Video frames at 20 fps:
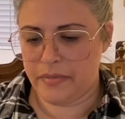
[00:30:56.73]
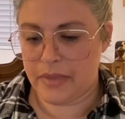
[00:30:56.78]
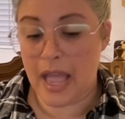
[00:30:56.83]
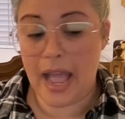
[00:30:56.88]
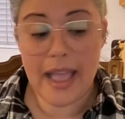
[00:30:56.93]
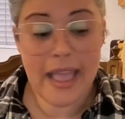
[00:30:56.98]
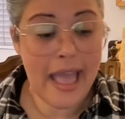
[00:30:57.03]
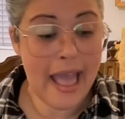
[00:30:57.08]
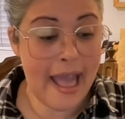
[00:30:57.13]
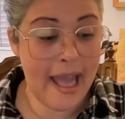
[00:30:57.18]

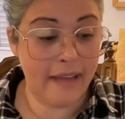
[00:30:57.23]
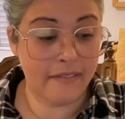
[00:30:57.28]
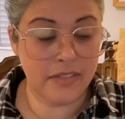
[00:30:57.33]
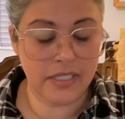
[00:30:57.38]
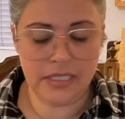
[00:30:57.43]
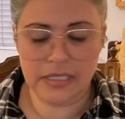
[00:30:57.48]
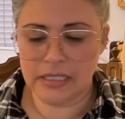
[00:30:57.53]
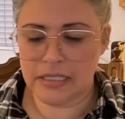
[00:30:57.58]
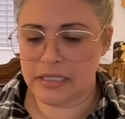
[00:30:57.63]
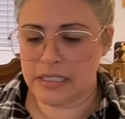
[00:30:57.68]
I have a
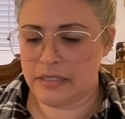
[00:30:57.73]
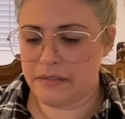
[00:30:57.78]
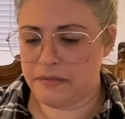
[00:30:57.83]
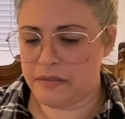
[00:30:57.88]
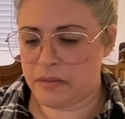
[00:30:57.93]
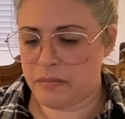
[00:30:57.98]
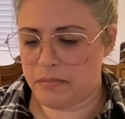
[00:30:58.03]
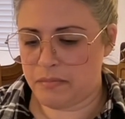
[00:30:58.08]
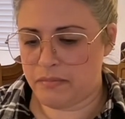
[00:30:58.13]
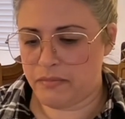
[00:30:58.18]
Lily
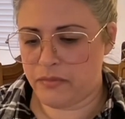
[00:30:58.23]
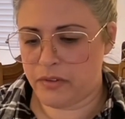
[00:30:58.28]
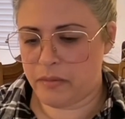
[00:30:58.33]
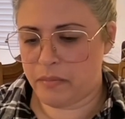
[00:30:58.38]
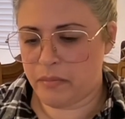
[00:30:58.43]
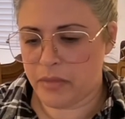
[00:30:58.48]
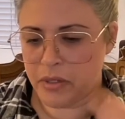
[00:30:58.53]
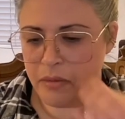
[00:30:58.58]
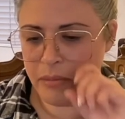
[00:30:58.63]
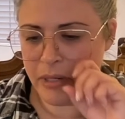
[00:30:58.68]
from
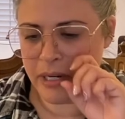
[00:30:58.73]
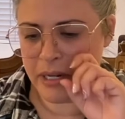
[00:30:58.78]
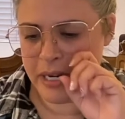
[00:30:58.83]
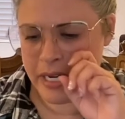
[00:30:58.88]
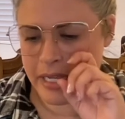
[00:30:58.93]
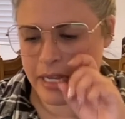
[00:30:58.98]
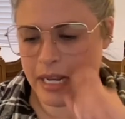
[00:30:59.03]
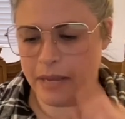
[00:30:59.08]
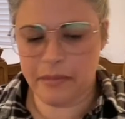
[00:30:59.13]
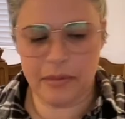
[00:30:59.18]
Mulberry
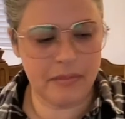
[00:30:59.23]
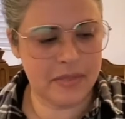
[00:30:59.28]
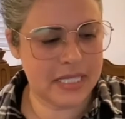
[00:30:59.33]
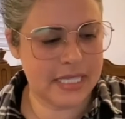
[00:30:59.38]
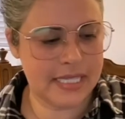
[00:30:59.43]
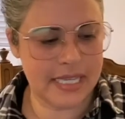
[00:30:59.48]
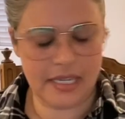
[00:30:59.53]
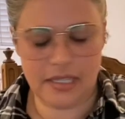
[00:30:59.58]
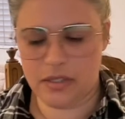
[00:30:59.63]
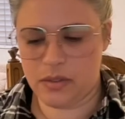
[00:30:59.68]
and I'm
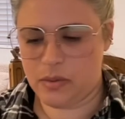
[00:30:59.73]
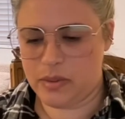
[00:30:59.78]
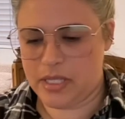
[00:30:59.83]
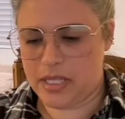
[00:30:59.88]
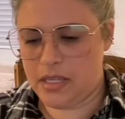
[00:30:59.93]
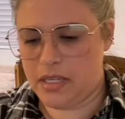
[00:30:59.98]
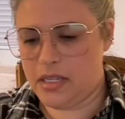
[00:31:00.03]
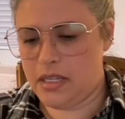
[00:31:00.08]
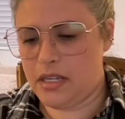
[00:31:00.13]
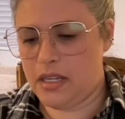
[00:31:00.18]
obsessed with
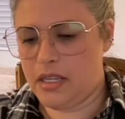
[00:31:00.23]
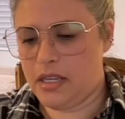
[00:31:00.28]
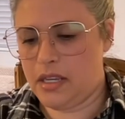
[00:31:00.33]
it.